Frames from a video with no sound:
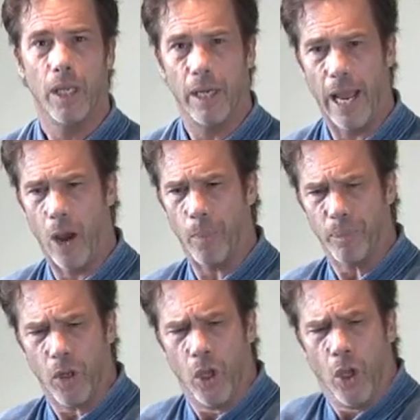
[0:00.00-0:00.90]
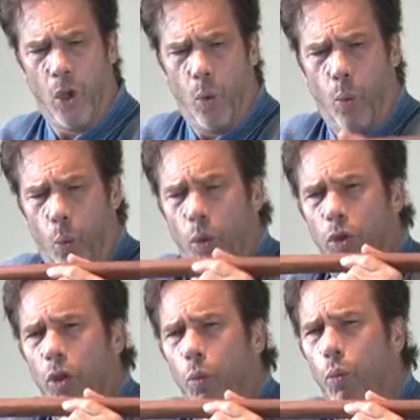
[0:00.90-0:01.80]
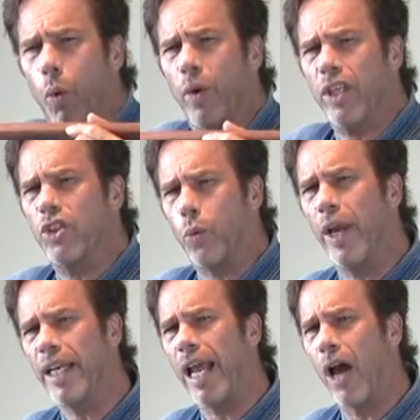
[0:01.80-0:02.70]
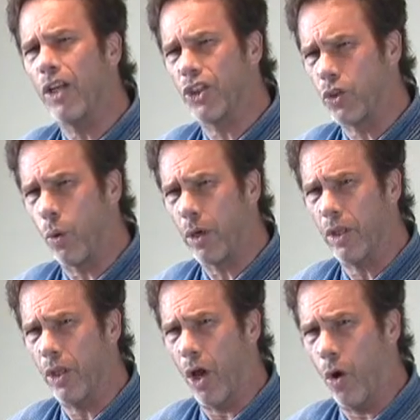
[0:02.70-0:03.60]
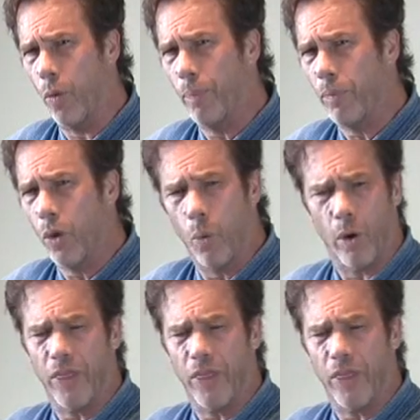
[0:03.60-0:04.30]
Now, when we swing down a sword though, we're